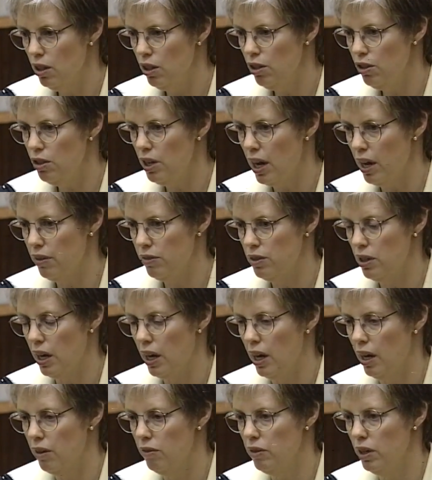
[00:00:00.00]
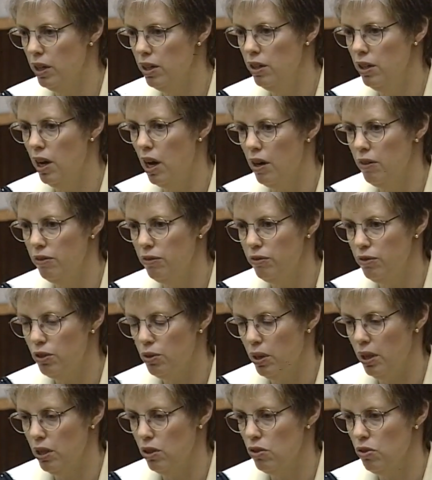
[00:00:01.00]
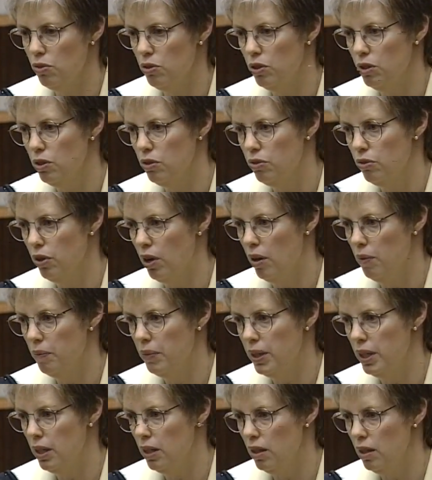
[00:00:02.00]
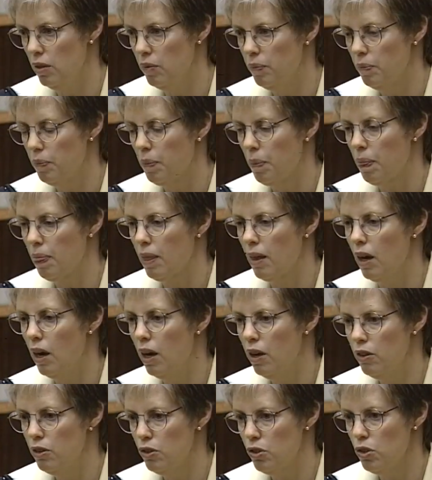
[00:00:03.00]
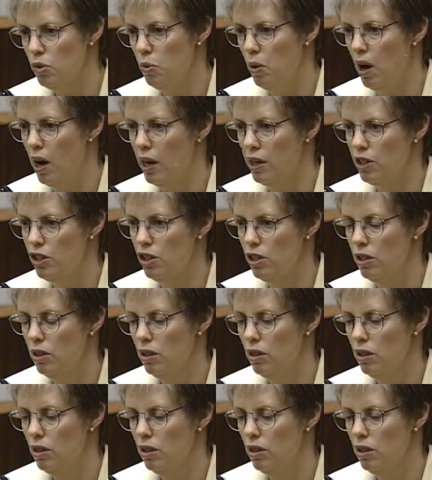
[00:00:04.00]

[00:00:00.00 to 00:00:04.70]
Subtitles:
you'd have to have enough transfer from the other swatch,